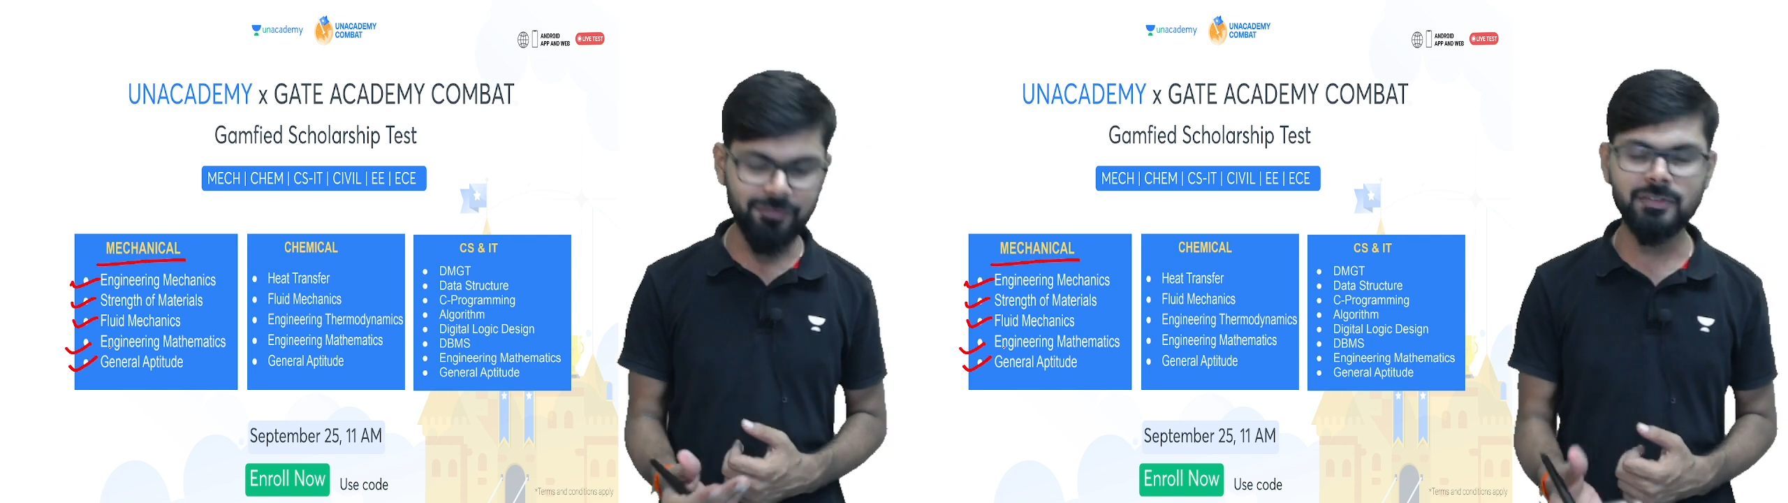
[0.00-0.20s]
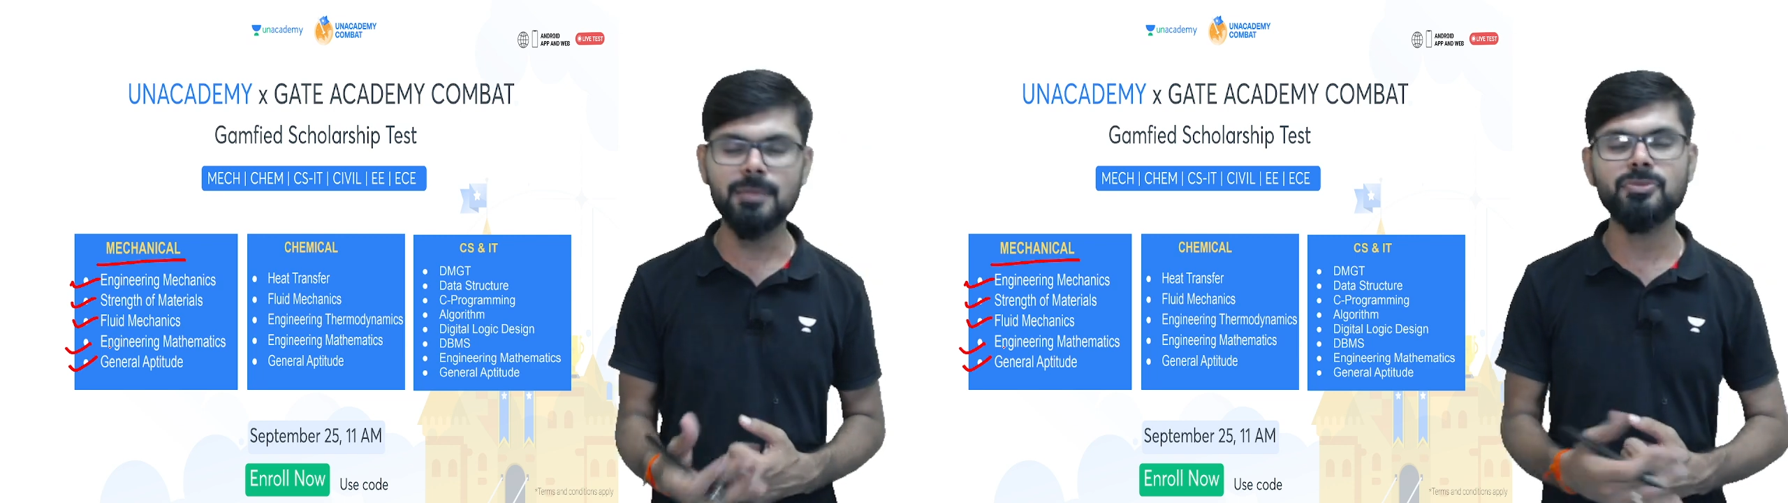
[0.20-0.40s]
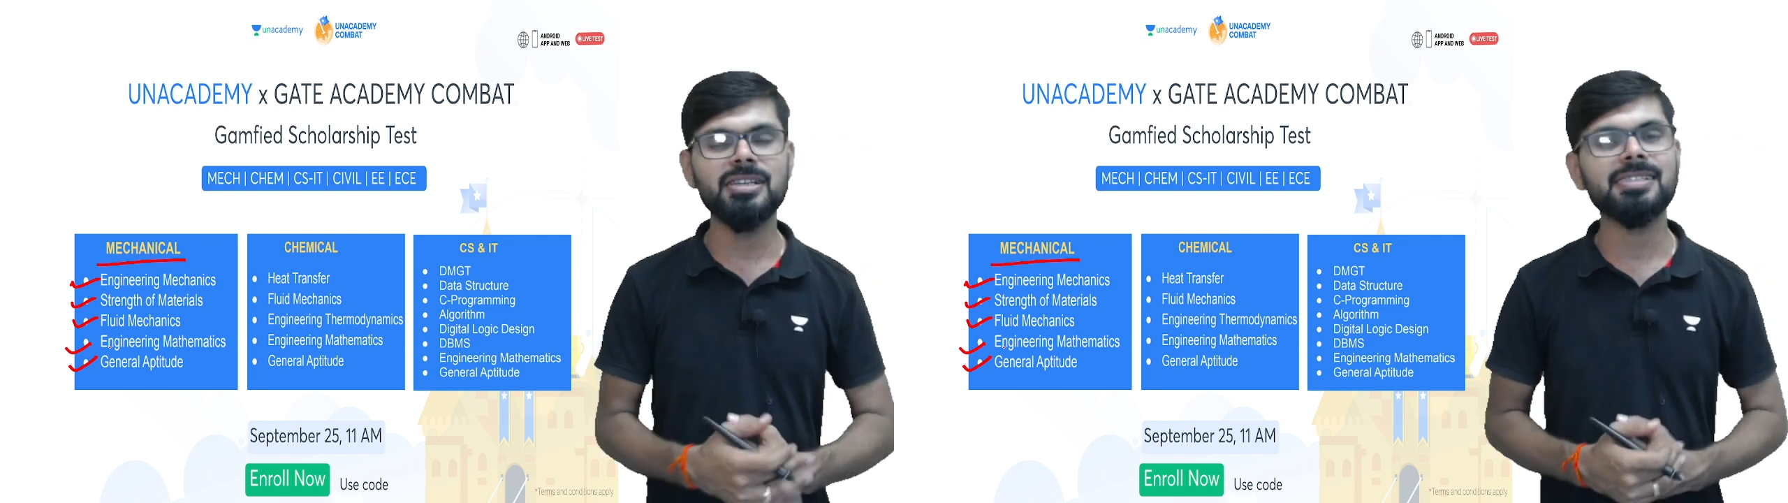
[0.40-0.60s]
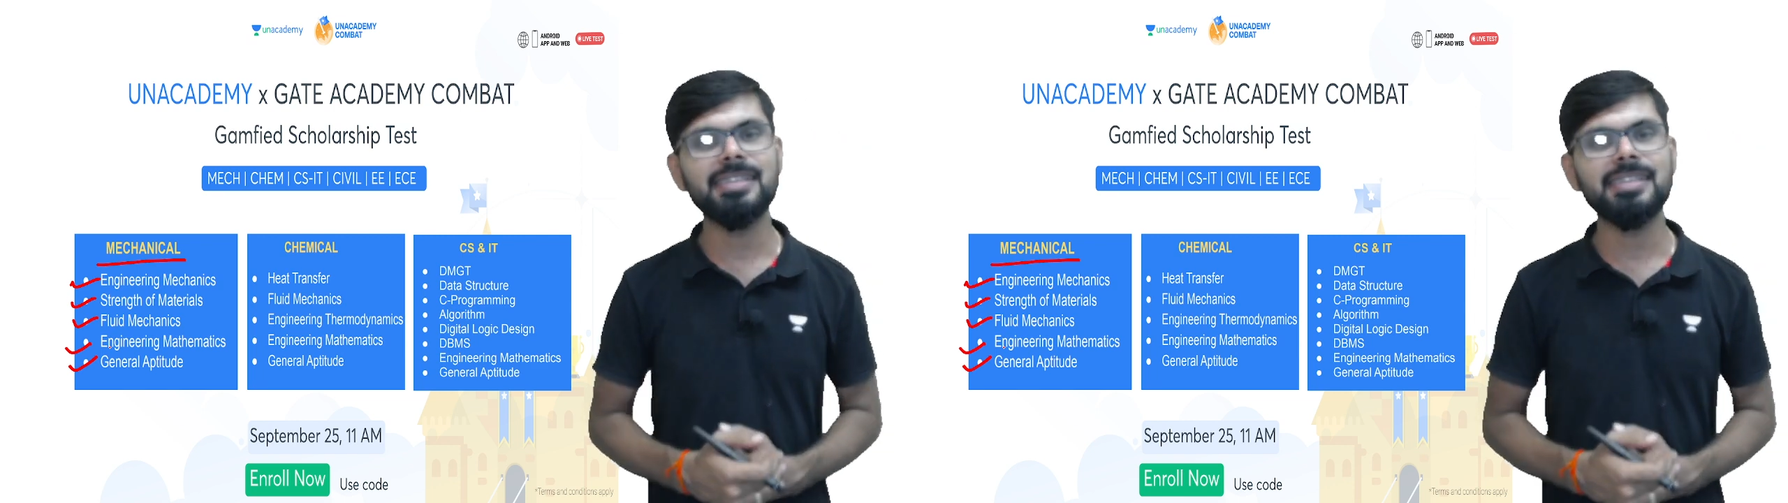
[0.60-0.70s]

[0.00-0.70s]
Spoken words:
subjects